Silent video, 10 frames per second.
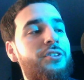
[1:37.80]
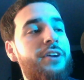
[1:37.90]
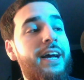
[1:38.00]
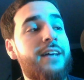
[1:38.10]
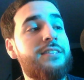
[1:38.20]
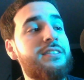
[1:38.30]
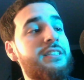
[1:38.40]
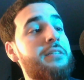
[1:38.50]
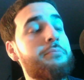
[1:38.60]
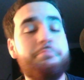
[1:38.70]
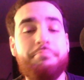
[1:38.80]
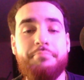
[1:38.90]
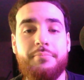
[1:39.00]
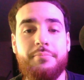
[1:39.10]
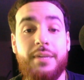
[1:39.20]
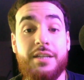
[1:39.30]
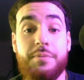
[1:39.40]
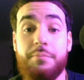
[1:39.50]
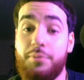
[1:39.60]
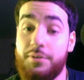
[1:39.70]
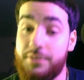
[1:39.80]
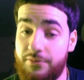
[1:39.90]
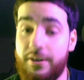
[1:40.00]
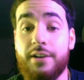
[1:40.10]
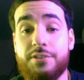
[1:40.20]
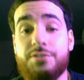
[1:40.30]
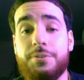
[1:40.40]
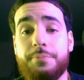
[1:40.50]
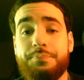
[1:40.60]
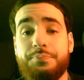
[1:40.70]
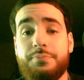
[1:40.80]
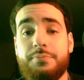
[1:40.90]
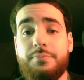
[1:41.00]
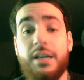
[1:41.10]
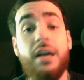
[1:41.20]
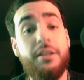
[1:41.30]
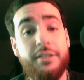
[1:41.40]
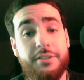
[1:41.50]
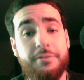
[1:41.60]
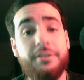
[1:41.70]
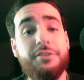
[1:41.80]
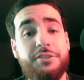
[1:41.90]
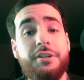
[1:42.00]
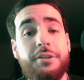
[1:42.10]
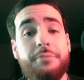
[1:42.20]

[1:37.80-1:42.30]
ass team has been put to rest, at least for this year.